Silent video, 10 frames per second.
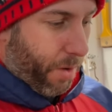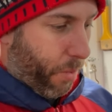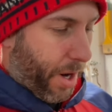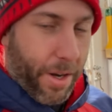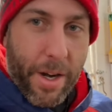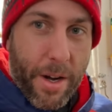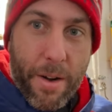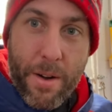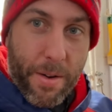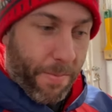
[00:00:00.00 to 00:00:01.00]
When
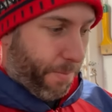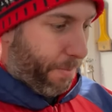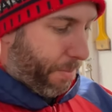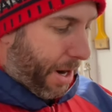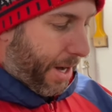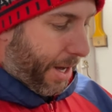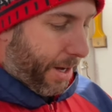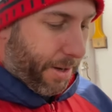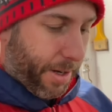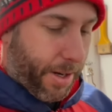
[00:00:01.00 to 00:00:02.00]
they're
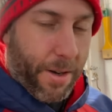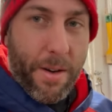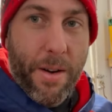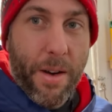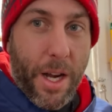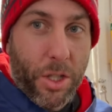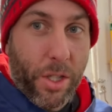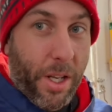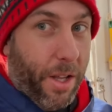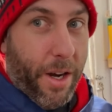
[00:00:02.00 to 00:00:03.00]
biting and they're
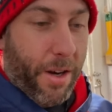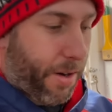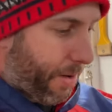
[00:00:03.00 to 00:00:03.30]
actually there,